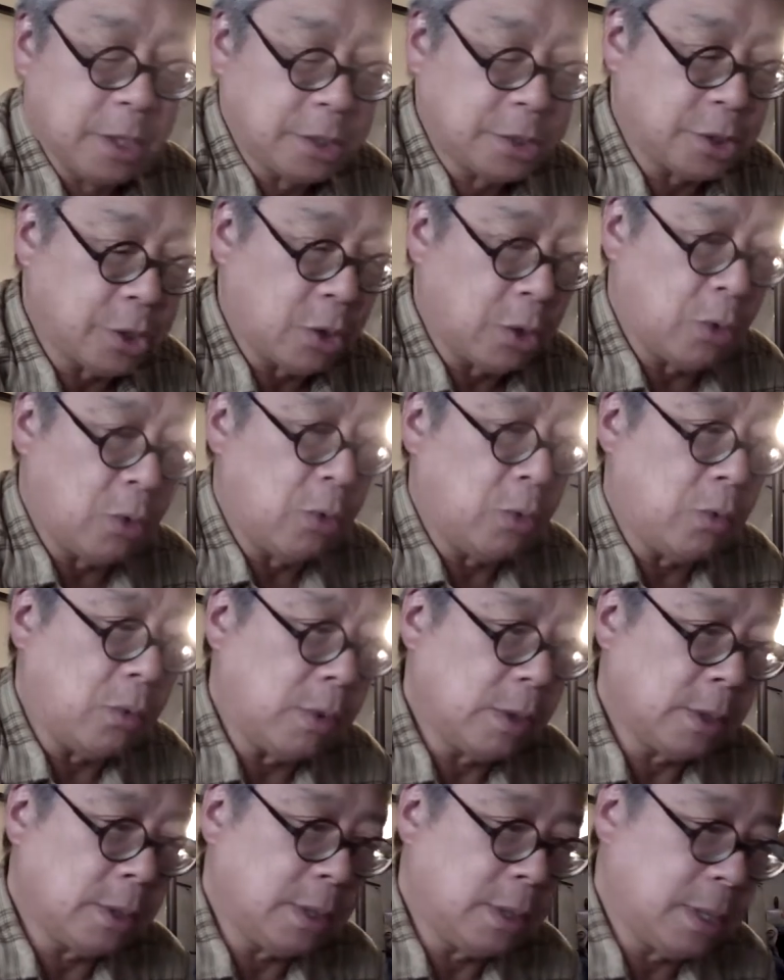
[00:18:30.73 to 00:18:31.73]
so
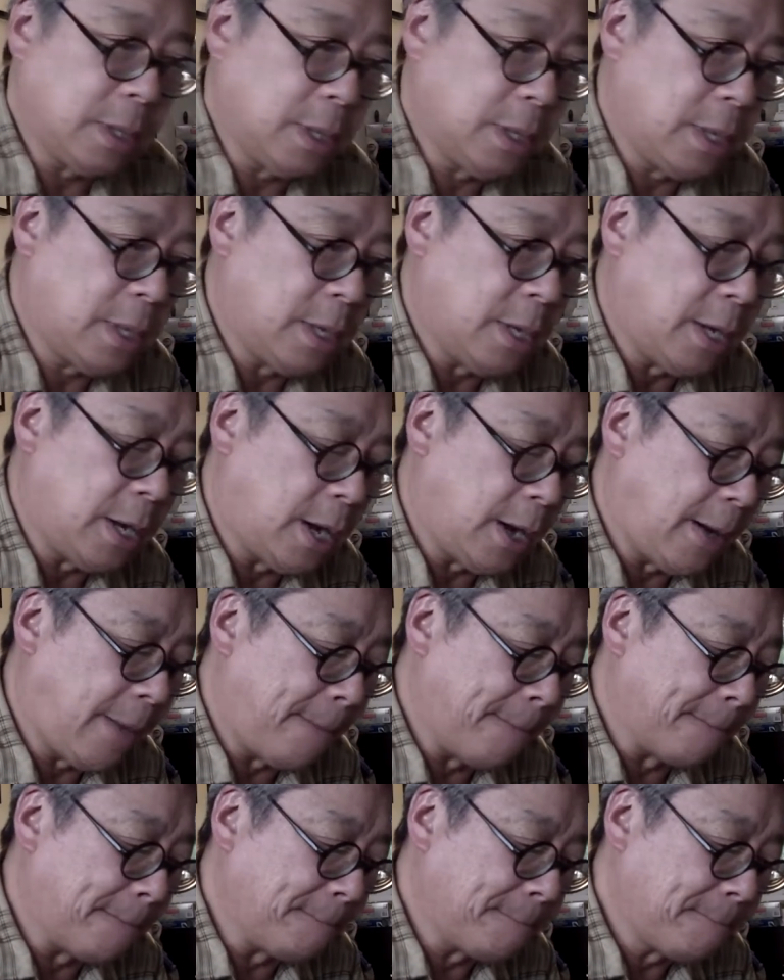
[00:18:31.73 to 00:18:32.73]

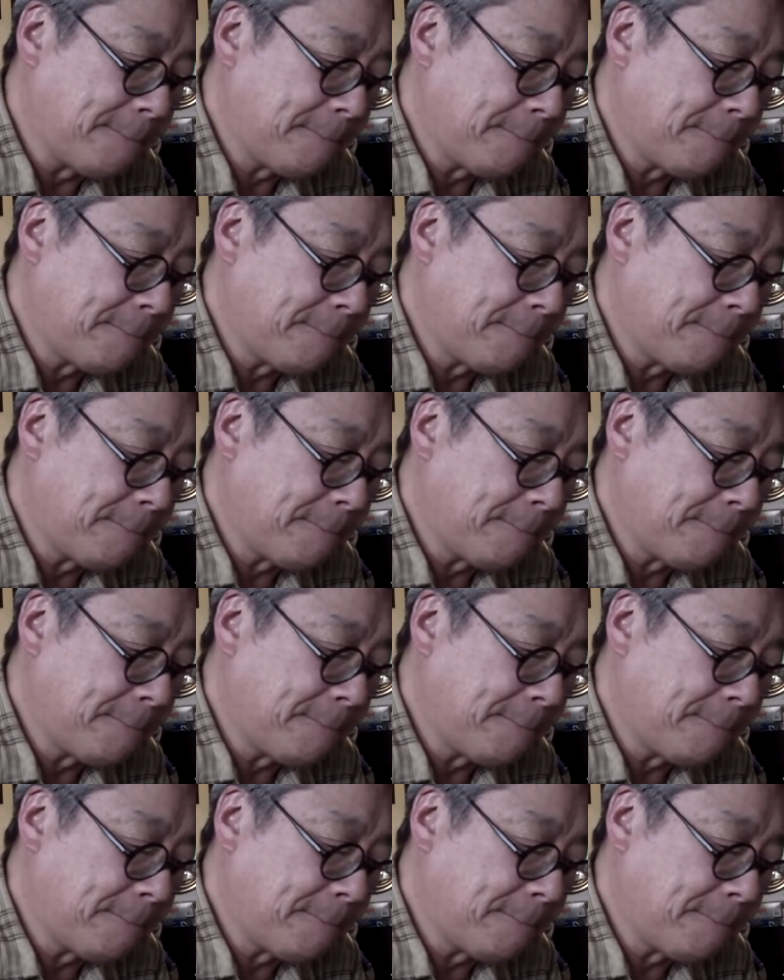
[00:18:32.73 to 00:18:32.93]
um,